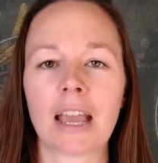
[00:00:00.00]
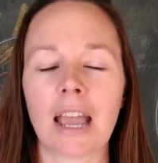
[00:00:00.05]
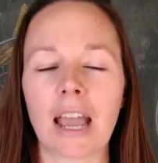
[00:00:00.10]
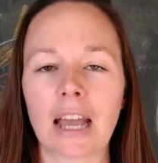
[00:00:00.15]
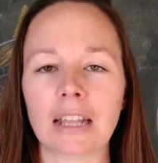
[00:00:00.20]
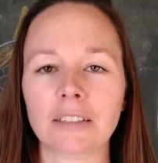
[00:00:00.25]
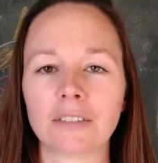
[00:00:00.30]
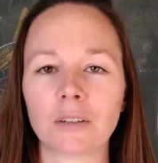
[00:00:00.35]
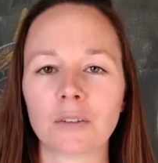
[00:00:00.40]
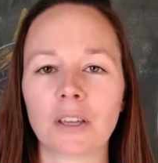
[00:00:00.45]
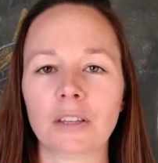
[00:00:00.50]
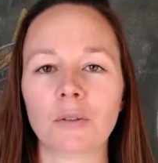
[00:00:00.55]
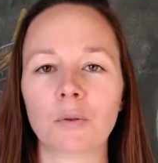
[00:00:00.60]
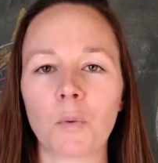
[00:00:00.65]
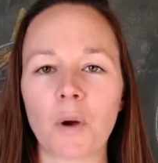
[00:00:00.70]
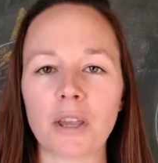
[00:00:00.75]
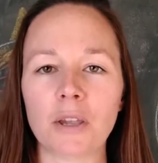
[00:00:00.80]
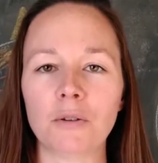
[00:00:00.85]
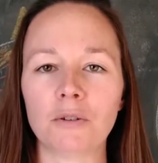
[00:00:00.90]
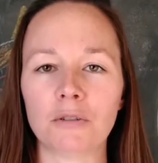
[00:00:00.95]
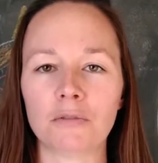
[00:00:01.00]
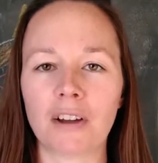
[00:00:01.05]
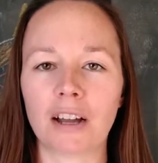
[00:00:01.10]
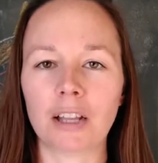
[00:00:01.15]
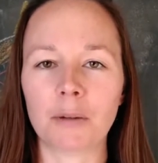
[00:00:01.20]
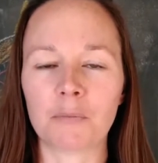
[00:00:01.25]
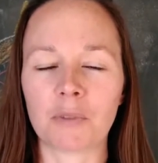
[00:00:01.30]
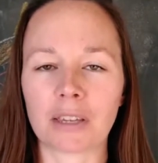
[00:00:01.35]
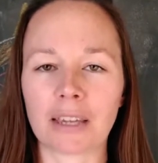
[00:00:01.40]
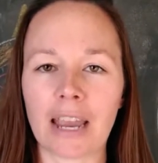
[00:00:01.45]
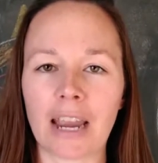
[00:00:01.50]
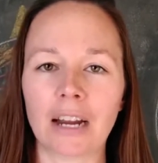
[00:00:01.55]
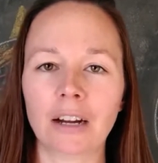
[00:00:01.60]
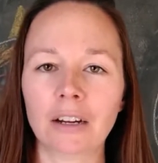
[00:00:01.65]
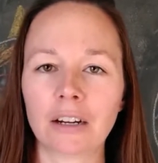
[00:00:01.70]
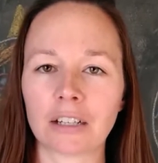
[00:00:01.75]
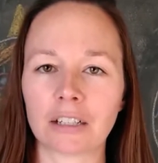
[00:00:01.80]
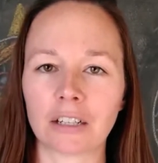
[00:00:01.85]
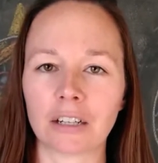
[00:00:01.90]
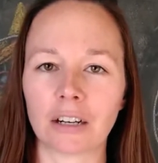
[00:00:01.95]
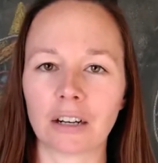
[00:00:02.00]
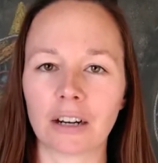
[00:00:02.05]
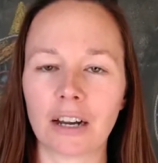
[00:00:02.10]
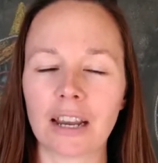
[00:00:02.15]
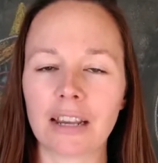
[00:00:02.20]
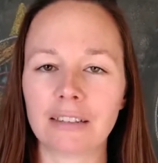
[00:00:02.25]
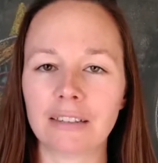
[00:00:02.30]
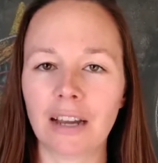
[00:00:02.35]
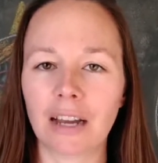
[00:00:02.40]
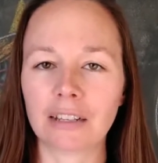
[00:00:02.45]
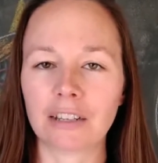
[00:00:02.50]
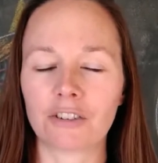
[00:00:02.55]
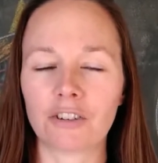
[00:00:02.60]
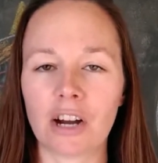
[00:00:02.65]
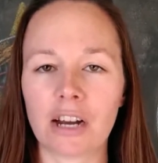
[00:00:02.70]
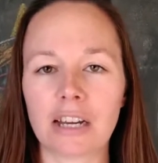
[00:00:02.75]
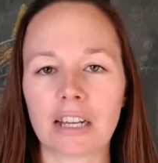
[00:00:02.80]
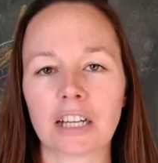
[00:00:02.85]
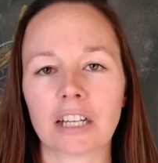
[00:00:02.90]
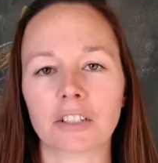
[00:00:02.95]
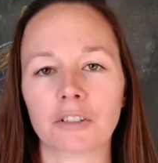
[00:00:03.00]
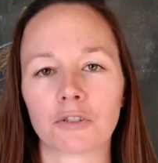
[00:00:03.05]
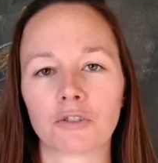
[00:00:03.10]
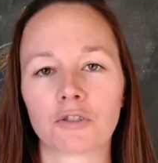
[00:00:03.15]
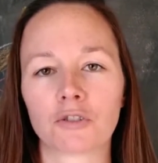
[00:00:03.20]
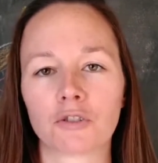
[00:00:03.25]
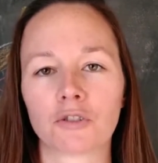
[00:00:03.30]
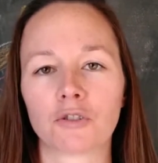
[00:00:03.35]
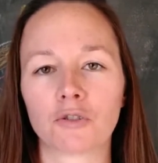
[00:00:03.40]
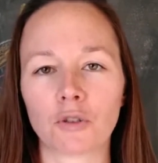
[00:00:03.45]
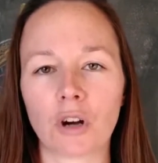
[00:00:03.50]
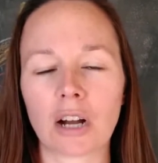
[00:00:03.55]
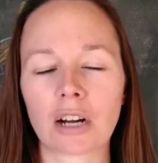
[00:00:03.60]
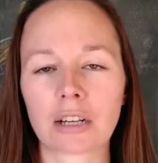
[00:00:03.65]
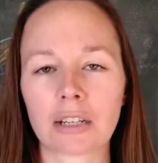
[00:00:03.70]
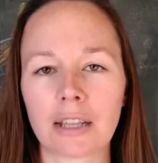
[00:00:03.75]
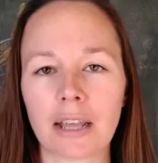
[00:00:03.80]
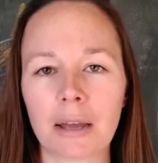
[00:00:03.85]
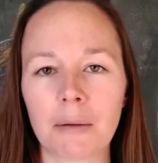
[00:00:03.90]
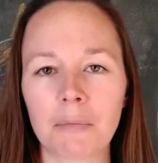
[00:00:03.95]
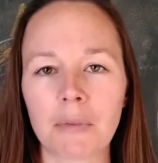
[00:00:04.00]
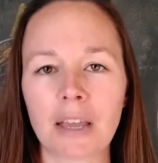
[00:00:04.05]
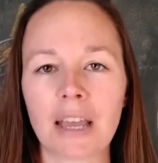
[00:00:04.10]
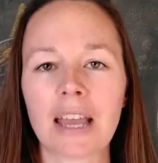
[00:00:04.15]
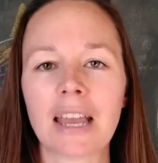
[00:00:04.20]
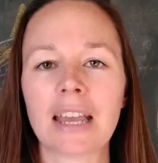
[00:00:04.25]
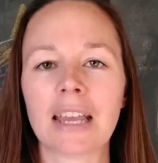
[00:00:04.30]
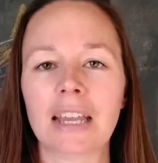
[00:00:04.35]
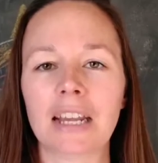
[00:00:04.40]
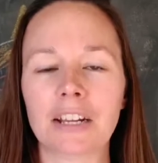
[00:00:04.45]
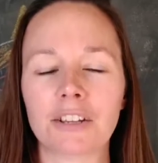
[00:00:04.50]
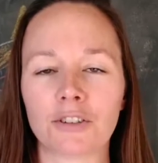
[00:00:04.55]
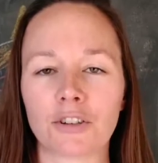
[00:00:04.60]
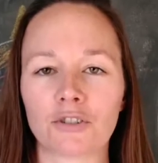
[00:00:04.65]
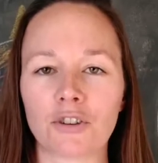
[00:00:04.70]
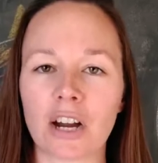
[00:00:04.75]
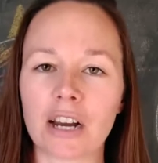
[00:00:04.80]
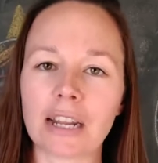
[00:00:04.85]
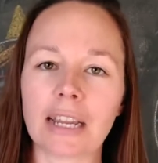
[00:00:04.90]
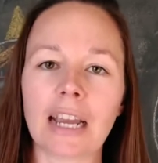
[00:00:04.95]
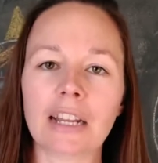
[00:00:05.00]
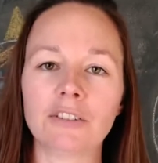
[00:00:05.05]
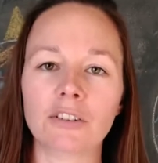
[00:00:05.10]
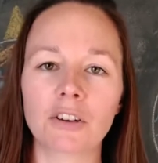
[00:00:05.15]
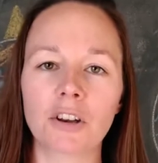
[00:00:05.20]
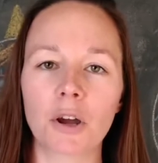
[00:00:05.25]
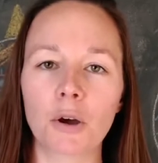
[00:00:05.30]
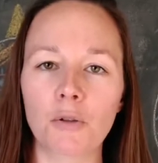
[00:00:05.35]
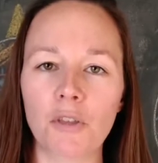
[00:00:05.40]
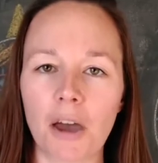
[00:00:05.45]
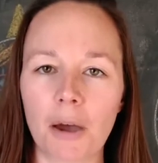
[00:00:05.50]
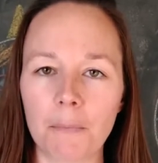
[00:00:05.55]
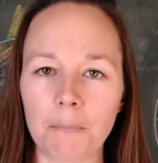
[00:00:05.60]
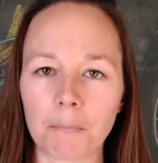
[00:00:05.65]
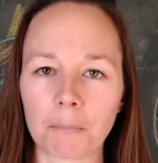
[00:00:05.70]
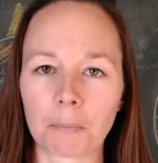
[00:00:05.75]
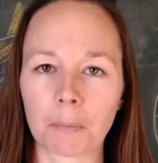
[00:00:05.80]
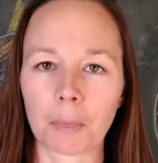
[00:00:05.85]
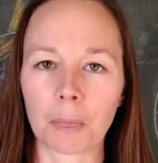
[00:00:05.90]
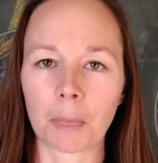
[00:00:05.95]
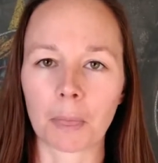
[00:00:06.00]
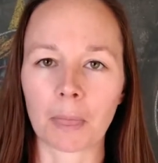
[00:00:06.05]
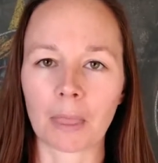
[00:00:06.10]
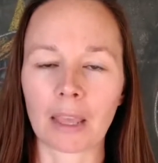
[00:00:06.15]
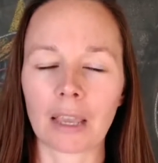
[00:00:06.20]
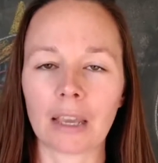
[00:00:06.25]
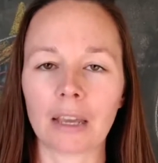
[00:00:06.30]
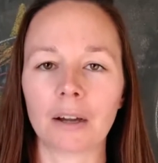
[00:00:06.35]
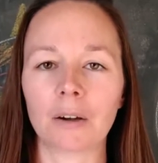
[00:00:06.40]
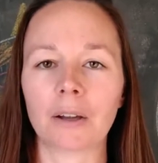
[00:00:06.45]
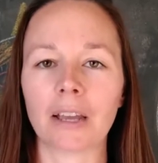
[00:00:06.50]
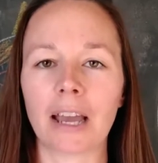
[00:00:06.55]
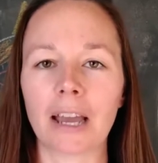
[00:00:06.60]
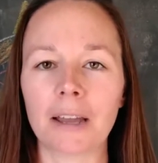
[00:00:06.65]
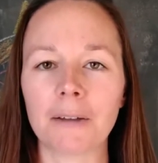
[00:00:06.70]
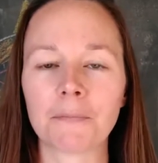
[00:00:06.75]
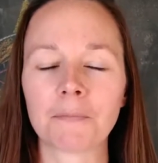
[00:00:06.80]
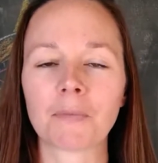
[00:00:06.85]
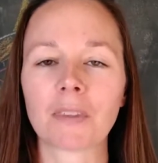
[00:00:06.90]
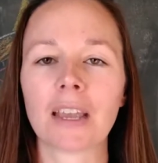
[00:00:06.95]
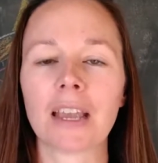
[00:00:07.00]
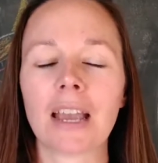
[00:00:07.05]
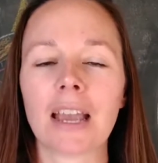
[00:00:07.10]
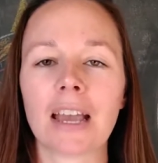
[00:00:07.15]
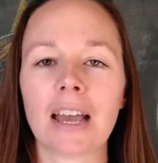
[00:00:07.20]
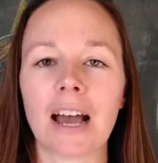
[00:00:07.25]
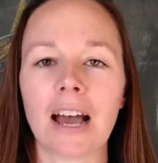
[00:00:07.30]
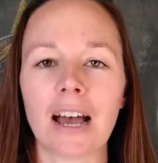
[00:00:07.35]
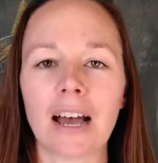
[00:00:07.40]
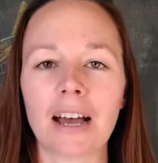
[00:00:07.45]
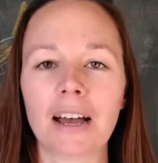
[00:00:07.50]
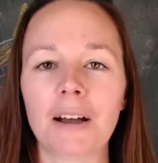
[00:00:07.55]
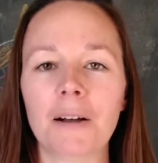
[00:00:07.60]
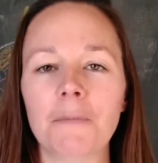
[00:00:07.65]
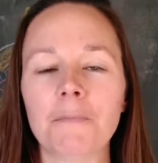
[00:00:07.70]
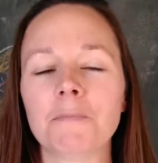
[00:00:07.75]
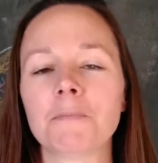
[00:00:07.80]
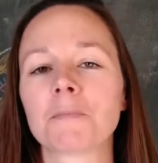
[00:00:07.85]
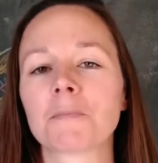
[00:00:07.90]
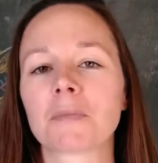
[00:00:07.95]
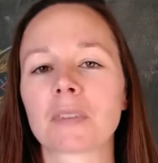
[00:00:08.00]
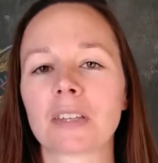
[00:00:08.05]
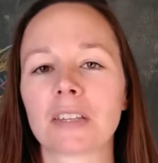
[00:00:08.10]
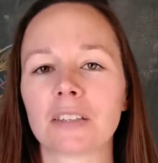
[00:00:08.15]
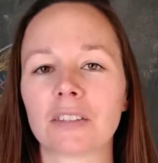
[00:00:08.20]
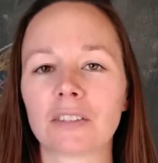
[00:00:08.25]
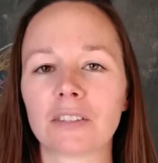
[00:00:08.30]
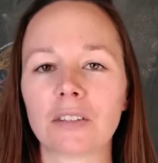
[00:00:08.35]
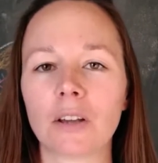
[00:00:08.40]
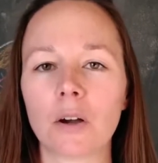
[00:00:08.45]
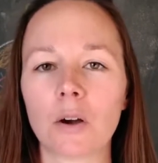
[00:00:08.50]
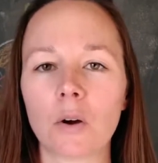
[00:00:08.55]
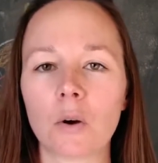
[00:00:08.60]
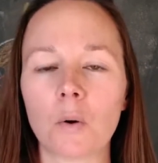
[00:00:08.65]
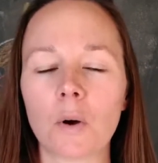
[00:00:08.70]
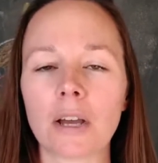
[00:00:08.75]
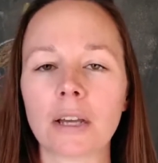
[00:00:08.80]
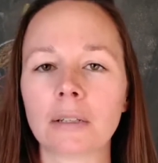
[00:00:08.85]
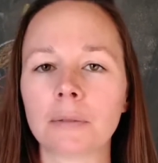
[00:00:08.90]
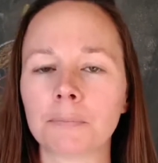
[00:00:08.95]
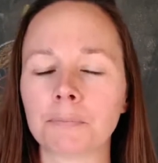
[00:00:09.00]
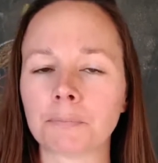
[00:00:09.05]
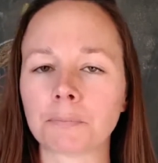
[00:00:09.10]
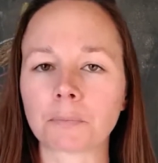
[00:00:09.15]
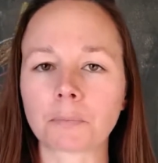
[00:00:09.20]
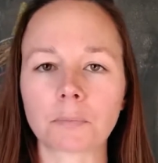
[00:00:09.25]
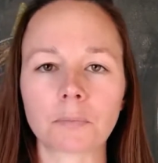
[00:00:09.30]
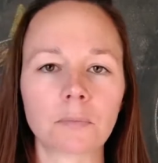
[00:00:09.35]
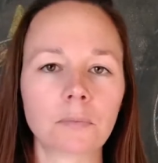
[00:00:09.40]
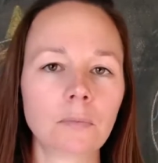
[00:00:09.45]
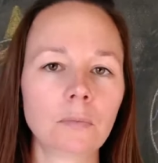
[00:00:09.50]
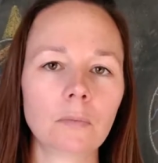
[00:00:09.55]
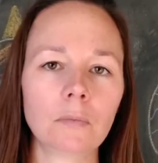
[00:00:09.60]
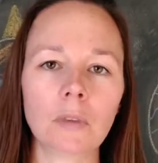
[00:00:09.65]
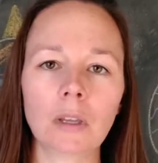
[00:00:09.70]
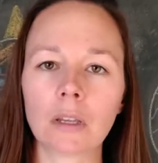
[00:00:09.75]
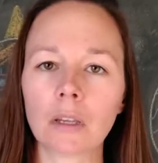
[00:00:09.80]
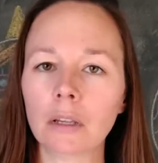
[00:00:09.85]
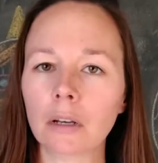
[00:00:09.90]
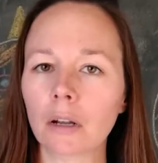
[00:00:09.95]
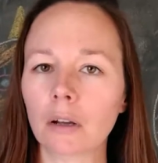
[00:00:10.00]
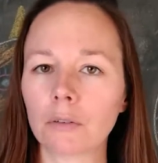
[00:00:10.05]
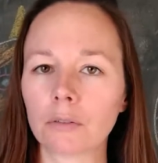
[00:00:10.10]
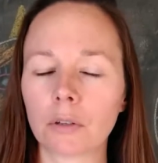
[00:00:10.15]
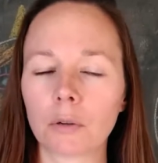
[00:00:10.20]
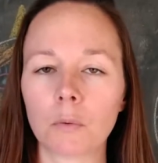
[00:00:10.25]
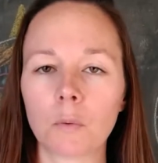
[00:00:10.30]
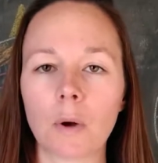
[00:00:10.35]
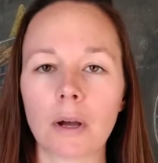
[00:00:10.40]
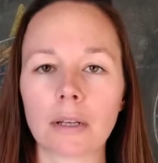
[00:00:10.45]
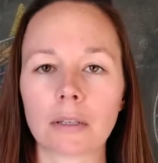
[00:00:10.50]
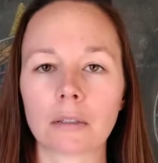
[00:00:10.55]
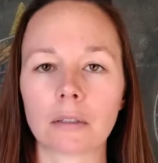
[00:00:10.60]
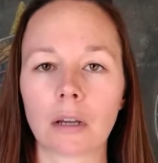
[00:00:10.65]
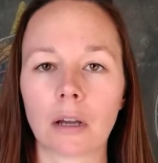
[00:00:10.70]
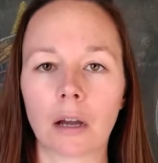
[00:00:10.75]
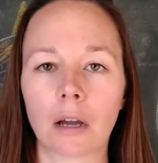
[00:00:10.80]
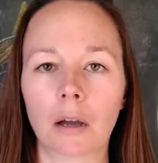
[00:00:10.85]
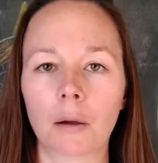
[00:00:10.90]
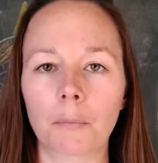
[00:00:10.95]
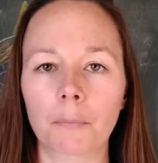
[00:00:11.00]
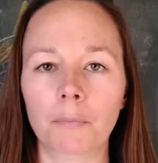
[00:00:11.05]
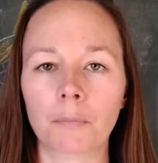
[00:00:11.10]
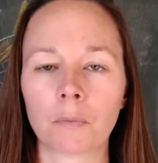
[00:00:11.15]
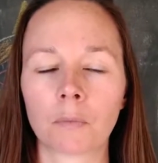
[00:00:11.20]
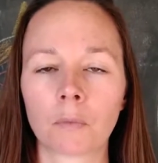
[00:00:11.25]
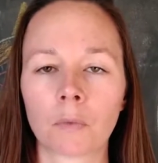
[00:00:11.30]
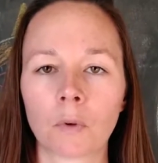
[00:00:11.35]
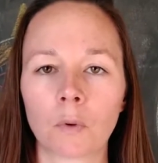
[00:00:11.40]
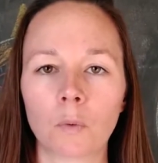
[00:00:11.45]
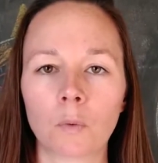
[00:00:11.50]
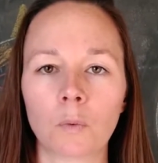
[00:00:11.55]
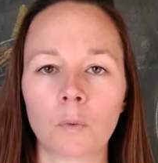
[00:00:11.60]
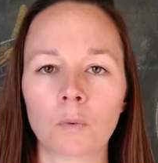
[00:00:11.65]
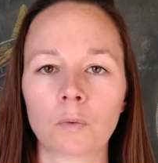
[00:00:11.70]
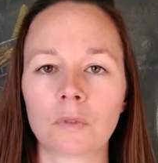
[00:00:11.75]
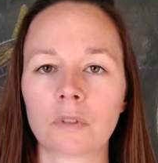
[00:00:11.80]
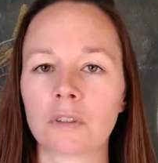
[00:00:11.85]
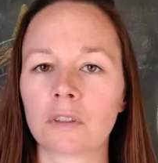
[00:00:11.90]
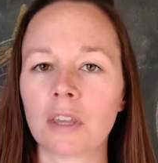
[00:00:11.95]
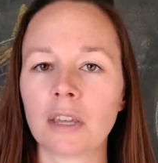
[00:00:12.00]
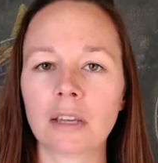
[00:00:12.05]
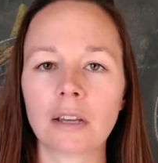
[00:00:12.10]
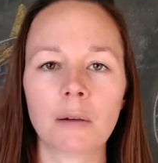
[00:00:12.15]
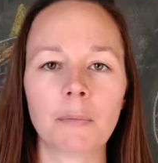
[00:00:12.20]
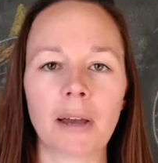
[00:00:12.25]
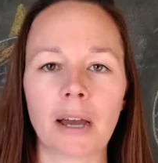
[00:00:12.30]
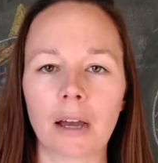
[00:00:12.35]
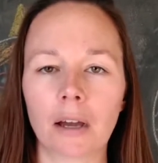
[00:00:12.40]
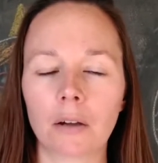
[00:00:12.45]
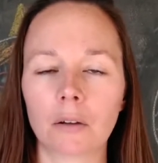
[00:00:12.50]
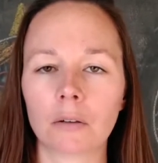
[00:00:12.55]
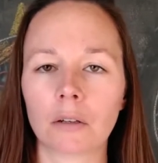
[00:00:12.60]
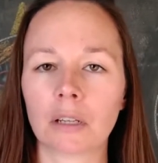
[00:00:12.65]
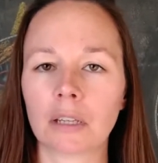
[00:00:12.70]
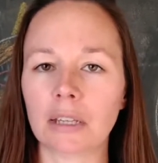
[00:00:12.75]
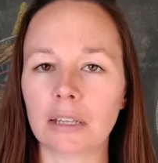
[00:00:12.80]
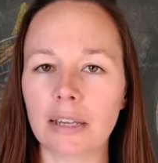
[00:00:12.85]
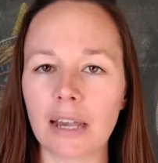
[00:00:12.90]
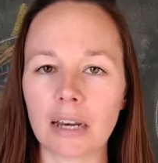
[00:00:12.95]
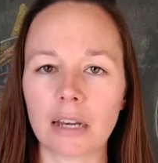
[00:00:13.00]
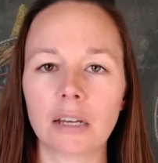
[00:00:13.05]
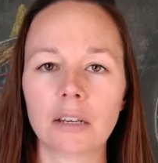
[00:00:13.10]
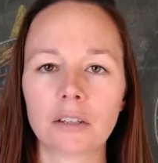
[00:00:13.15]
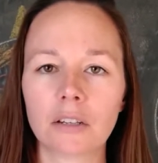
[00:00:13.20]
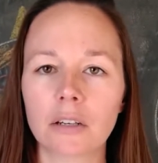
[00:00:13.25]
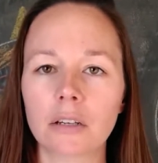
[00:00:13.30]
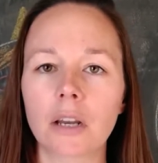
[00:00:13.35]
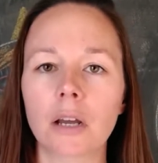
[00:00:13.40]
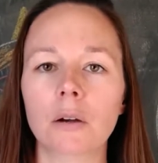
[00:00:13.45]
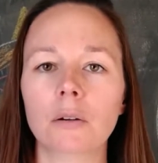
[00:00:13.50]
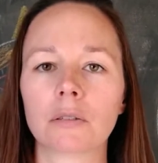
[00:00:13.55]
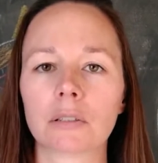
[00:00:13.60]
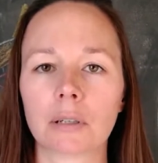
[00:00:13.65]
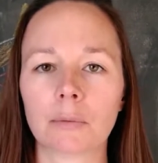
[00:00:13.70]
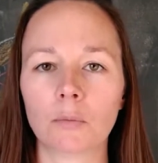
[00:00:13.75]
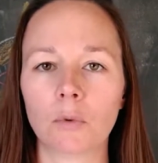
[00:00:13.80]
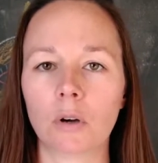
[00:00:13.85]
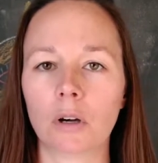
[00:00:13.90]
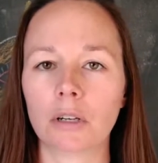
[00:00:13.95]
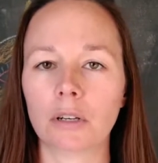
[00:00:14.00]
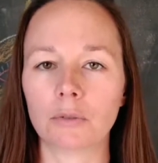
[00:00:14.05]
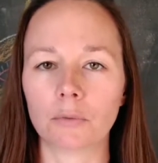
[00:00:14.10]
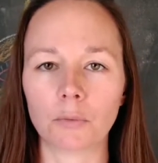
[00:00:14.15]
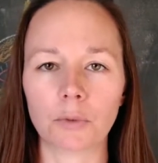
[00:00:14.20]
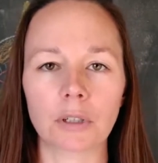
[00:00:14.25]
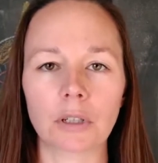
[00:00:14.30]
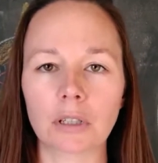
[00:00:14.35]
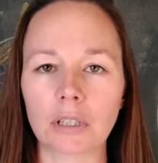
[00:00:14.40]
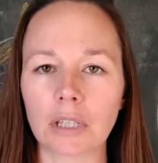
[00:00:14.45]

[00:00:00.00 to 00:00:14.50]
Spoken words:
And so then the way you develop the character is not to try to construct them, it's to try to get to know them. Okay? So what think about getting to know someone in real